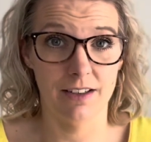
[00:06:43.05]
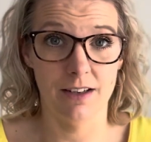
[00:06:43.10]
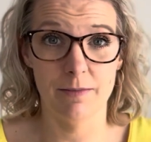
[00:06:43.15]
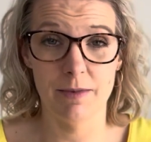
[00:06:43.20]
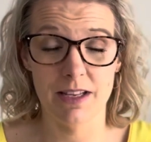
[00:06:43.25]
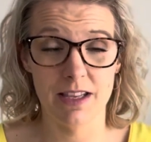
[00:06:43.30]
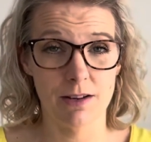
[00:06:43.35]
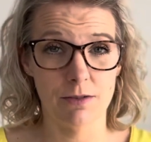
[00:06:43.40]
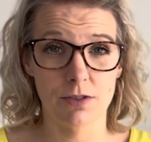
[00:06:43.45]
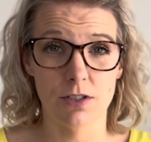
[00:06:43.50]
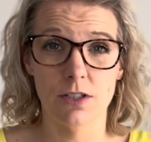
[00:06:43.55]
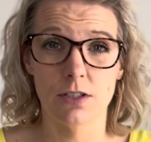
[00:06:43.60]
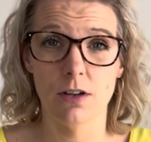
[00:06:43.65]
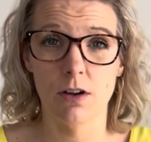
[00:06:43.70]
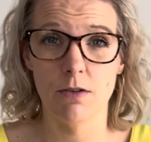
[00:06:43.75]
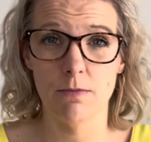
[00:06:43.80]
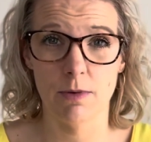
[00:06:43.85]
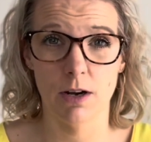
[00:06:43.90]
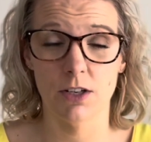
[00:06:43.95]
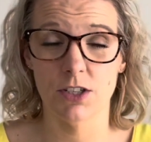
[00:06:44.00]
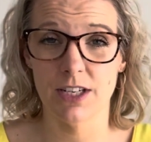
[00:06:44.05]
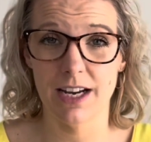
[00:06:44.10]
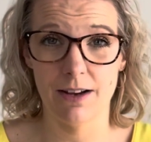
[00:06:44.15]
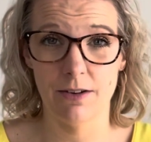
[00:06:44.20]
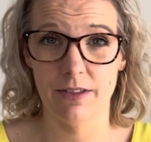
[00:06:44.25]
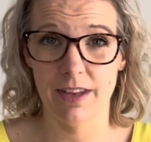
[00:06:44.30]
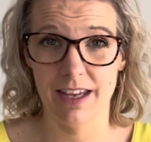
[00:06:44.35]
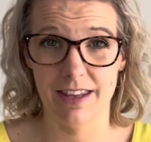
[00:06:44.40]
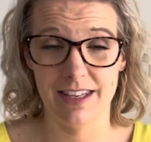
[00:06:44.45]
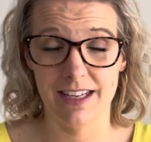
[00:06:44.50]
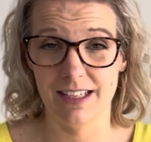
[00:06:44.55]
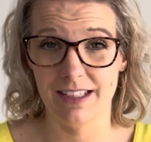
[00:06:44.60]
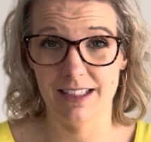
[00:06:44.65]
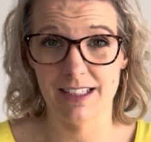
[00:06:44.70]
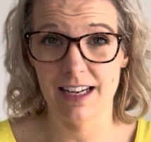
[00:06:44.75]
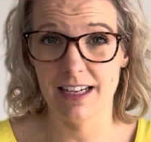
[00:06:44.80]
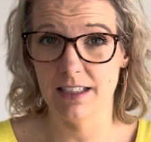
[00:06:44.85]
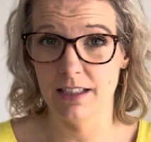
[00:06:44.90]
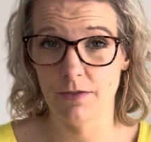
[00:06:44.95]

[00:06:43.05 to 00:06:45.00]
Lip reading: I mean, there is so much out there these days.